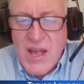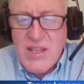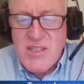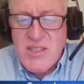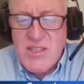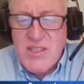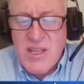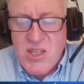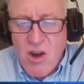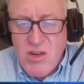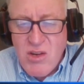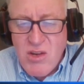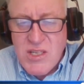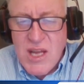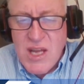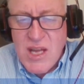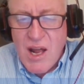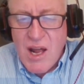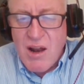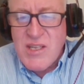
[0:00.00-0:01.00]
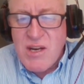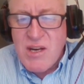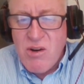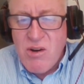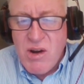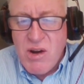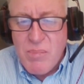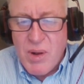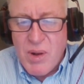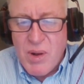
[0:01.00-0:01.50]
That's a
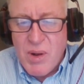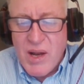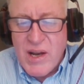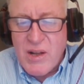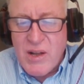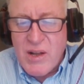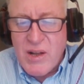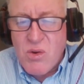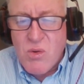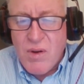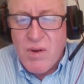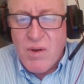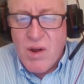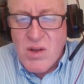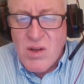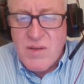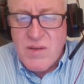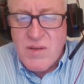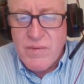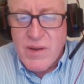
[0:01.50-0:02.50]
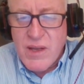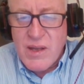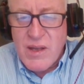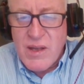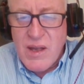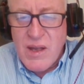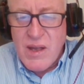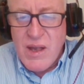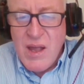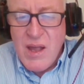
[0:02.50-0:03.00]
totalitarian political
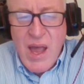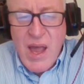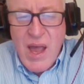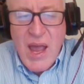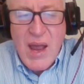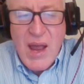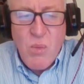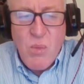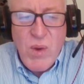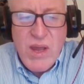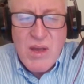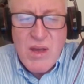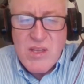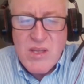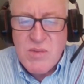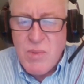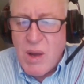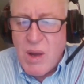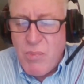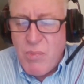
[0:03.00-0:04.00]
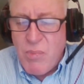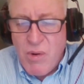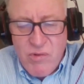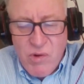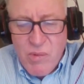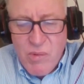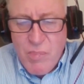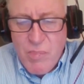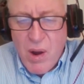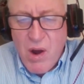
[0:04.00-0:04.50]
philosophy. And we've
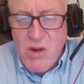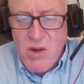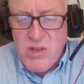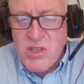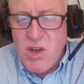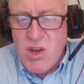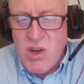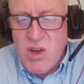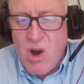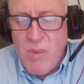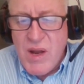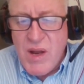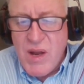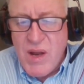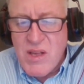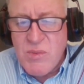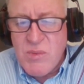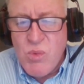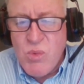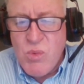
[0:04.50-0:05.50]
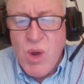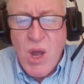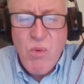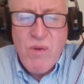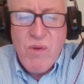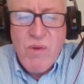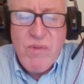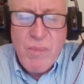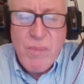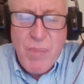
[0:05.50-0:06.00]
opposed communism,
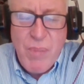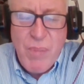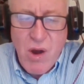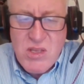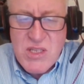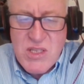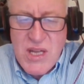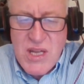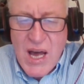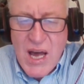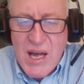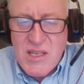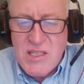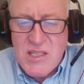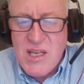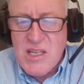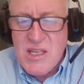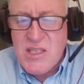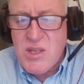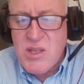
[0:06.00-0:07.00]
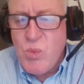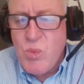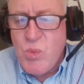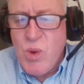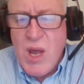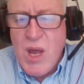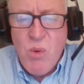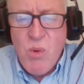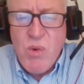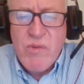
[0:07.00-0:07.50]
we've opposed
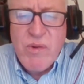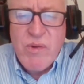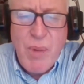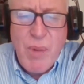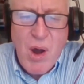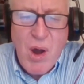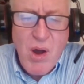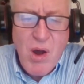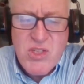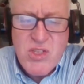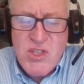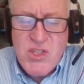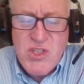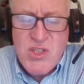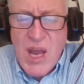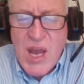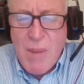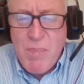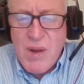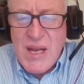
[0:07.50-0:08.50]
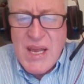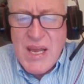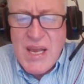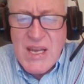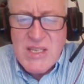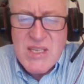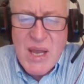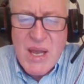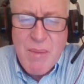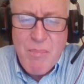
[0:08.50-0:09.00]
Nazism, we've opposed
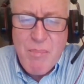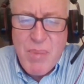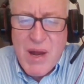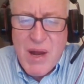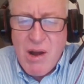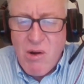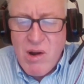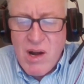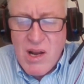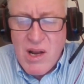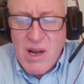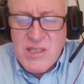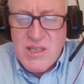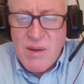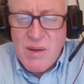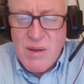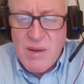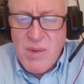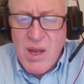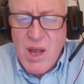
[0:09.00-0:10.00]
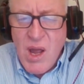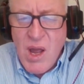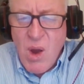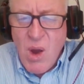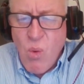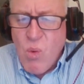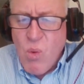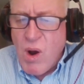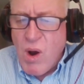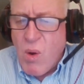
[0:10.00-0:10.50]
Japanese imperialism.
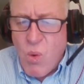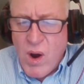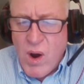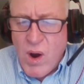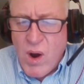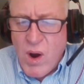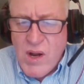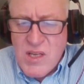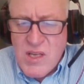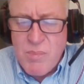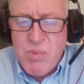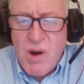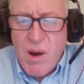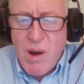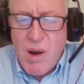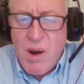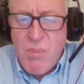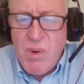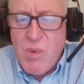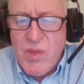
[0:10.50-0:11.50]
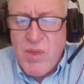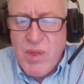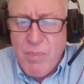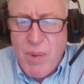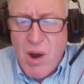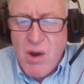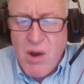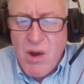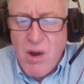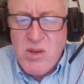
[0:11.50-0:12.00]
Well, what is the problem
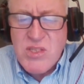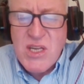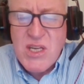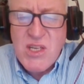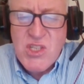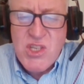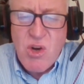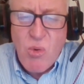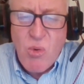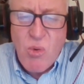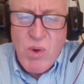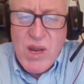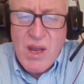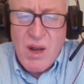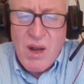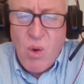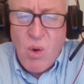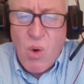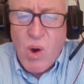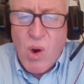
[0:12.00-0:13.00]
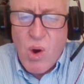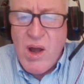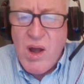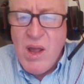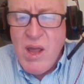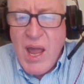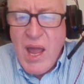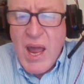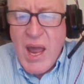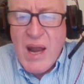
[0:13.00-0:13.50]
with opposing Sharia
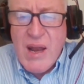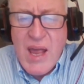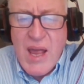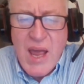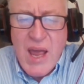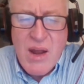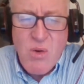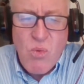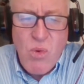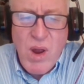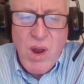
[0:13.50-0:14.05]
law and